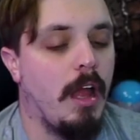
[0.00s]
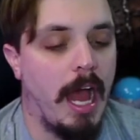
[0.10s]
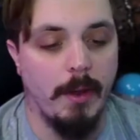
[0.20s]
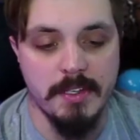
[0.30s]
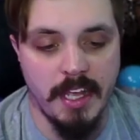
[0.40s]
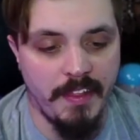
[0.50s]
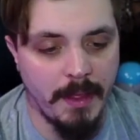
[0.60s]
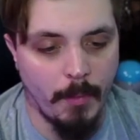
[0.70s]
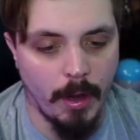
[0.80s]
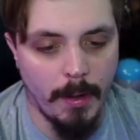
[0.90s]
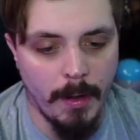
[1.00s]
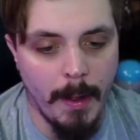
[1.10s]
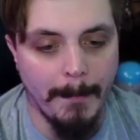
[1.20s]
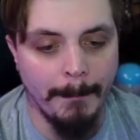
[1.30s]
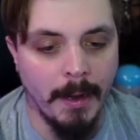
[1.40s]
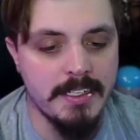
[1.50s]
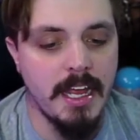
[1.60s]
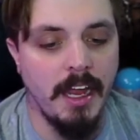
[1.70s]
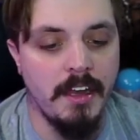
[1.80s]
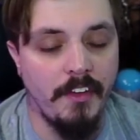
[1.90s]
I don't want to say anything more. But
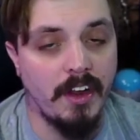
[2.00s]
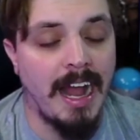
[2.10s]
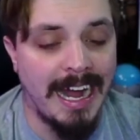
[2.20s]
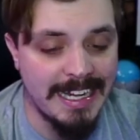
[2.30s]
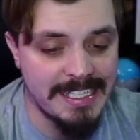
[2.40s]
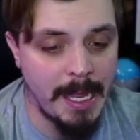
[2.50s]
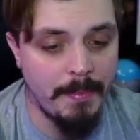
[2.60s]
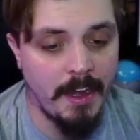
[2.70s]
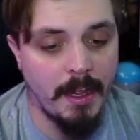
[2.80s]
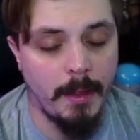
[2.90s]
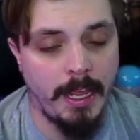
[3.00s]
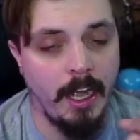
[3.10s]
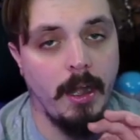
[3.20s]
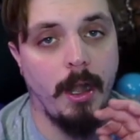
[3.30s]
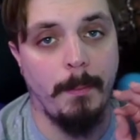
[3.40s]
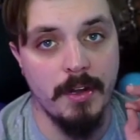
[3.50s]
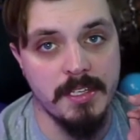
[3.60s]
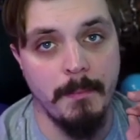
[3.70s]
another concept that a person